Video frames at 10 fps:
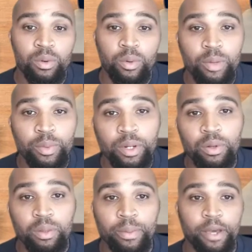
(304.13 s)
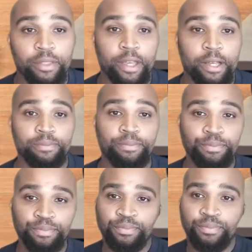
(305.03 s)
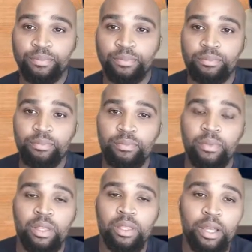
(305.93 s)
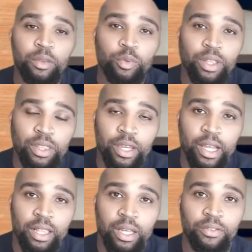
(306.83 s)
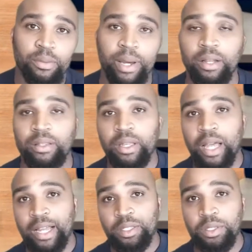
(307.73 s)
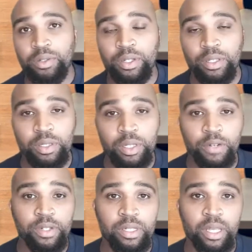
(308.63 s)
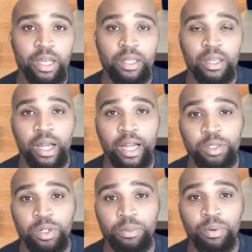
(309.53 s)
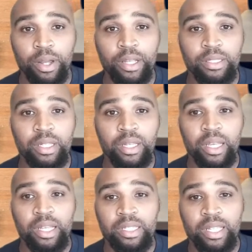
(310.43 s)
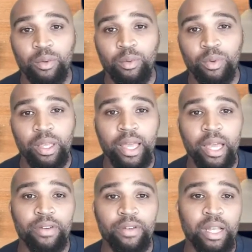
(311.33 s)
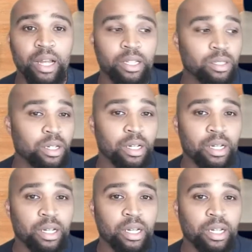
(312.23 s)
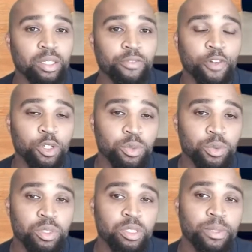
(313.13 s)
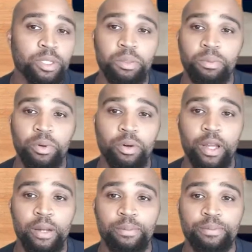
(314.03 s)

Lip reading: what are we doing about that? Now, the one thing I love about iTutor and the service that iTutor brings is that we have a virtual suspension program.